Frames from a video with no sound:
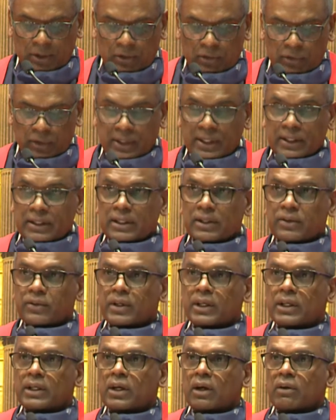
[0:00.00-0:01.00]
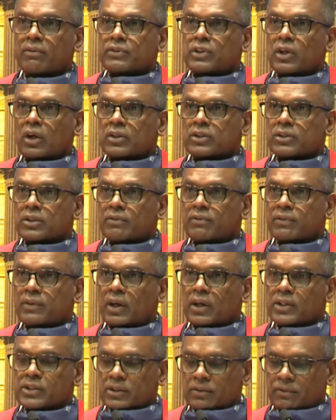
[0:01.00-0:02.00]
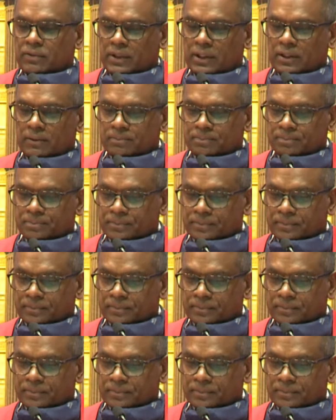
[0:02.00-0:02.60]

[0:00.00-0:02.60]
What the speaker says: for the degree of Doctor of Philosophy.